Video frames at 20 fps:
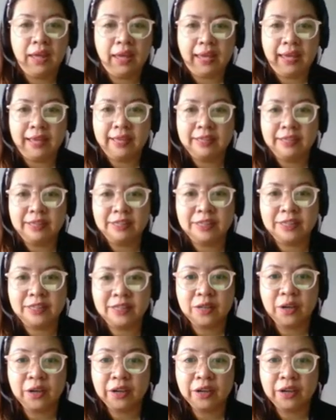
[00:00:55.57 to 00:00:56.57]
And
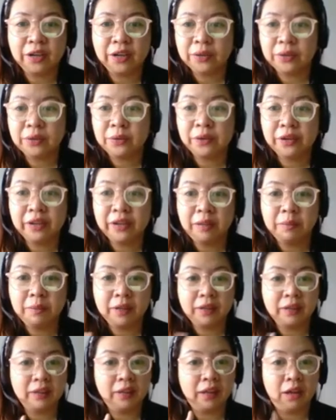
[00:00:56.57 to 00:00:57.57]
start your recording by
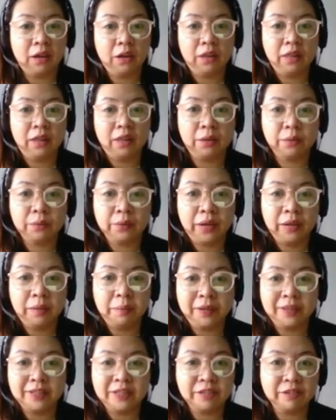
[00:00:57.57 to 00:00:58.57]
clicking on that red
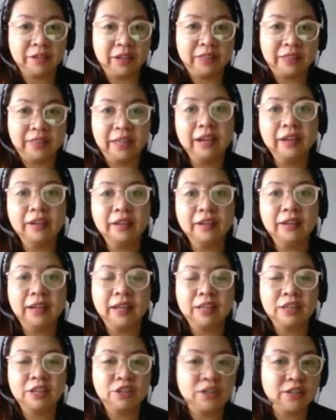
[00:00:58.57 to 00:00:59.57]
button right there
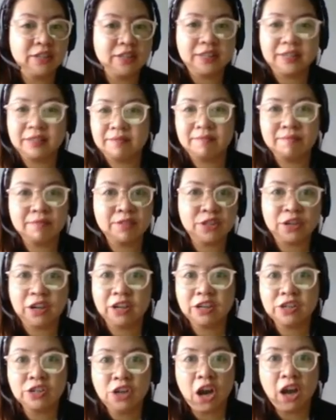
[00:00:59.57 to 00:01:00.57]
and just
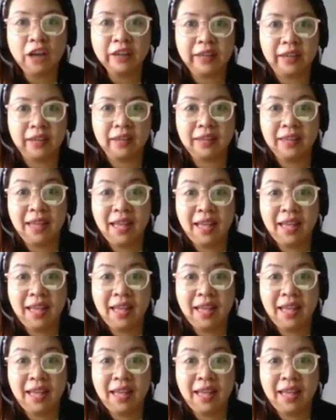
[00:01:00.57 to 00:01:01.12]
start talking.